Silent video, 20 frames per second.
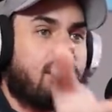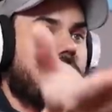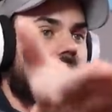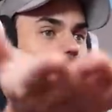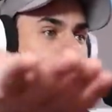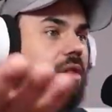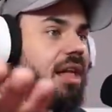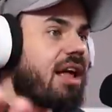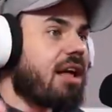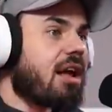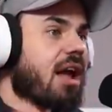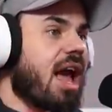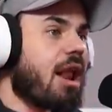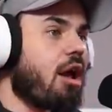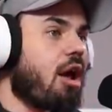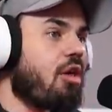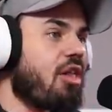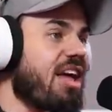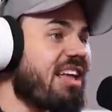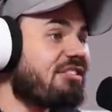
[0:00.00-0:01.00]
like I got
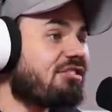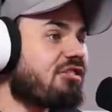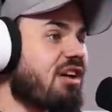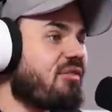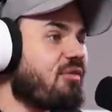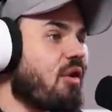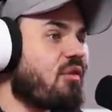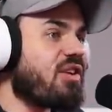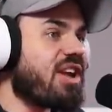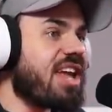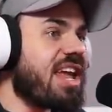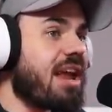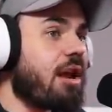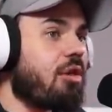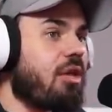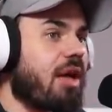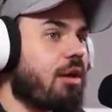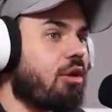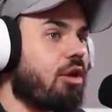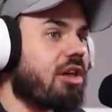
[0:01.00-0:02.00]
all this stuff over here,
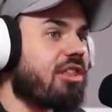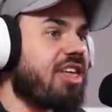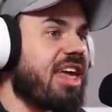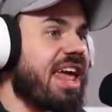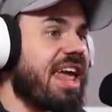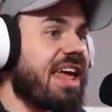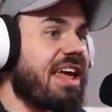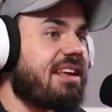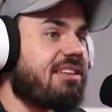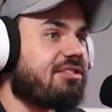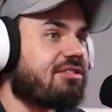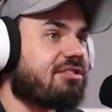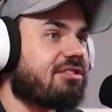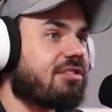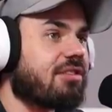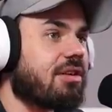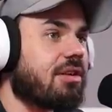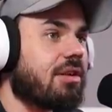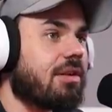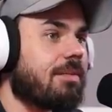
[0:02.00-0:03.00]
like look at
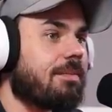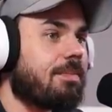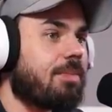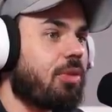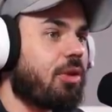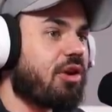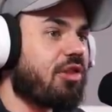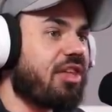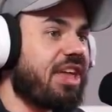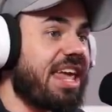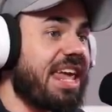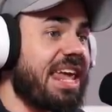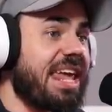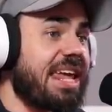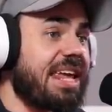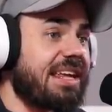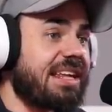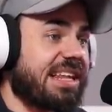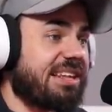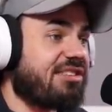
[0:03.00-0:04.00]
these, look at
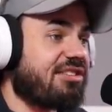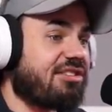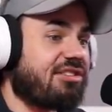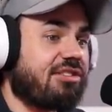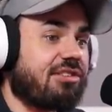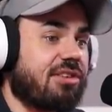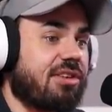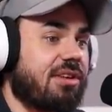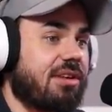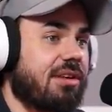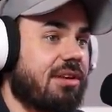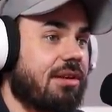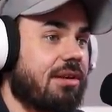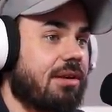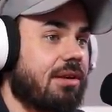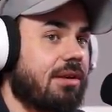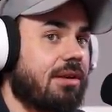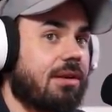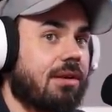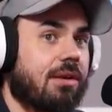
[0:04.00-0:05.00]
these.
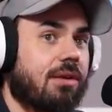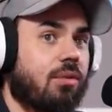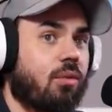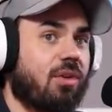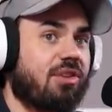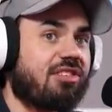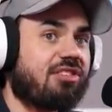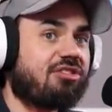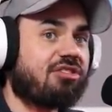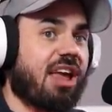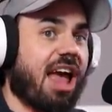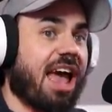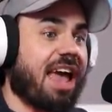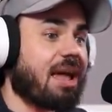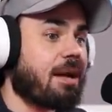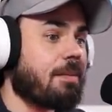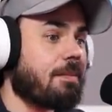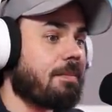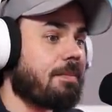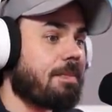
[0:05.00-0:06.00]
What does it
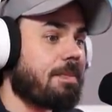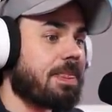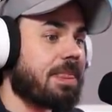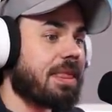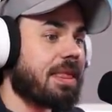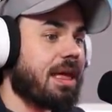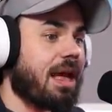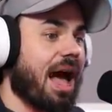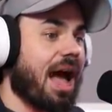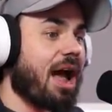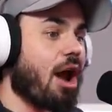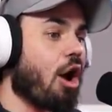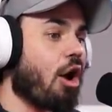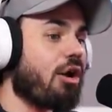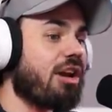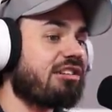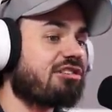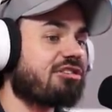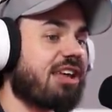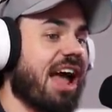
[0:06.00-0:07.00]
say? I
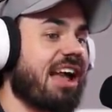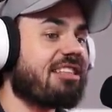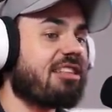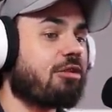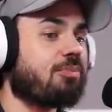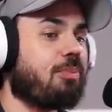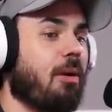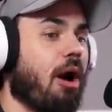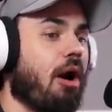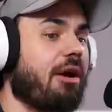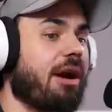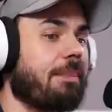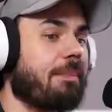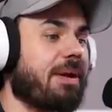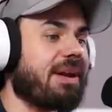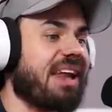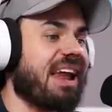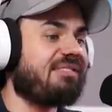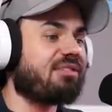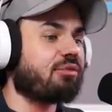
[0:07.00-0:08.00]
heard a scientist borrowed it
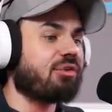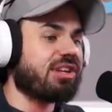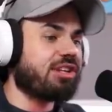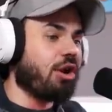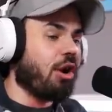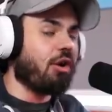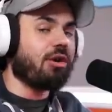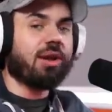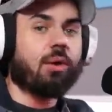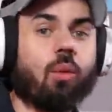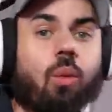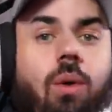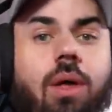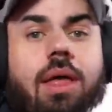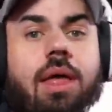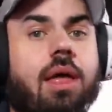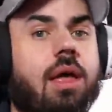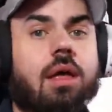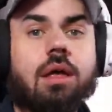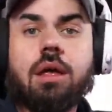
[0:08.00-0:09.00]
but never returned it.
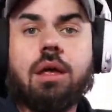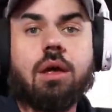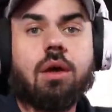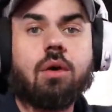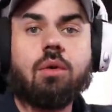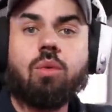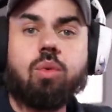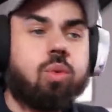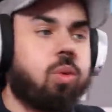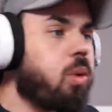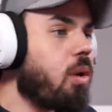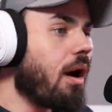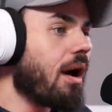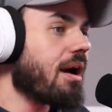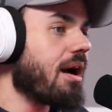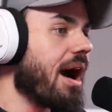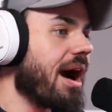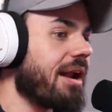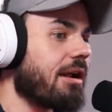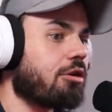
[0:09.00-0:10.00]
What
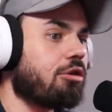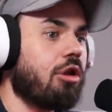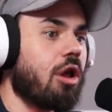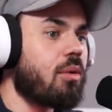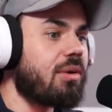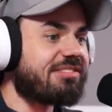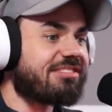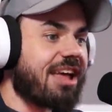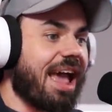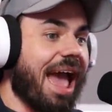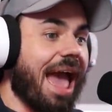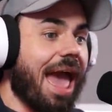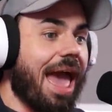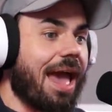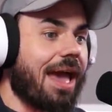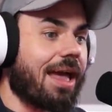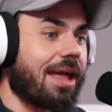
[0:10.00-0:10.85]
kind of clue was that?